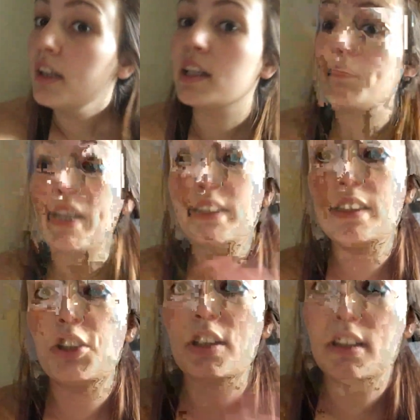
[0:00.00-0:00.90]
Like, my
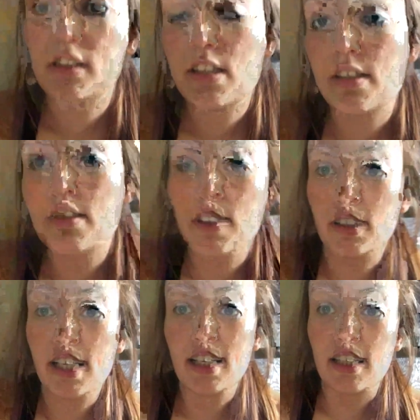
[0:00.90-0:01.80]
incision didn't feel
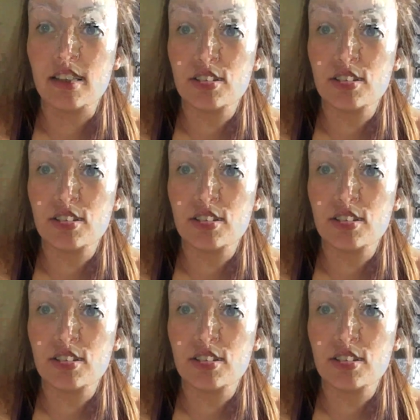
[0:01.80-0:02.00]
anything.